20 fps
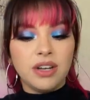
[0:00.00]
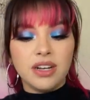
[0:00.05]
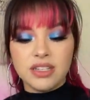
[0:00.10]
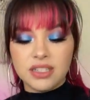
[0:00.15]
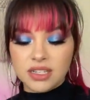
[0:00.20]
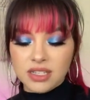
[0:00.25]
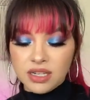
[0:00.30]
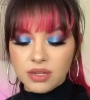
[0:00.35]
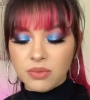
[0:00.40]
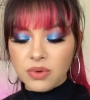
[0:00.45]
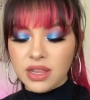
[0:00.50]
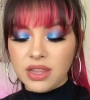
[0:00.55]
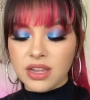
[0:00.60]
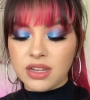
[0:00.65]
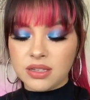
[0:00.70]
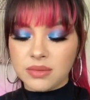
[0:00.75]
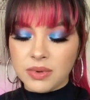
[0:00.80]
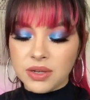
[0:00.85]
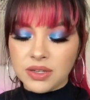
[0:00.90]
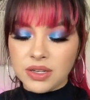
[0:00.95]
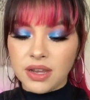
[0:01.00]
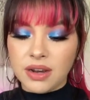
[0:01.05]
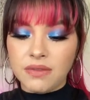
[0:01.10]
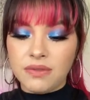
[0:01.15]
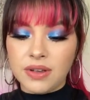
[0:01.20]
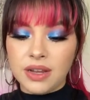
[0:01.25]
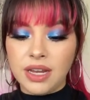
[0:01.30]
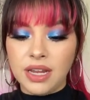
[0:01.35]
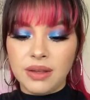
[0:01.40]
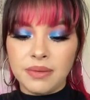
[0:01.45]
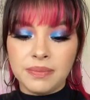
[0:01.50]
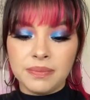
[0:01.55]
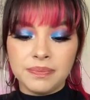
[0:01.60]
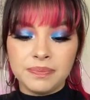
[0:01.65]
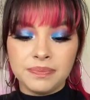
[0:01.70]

Is this the one that smells kind of funny?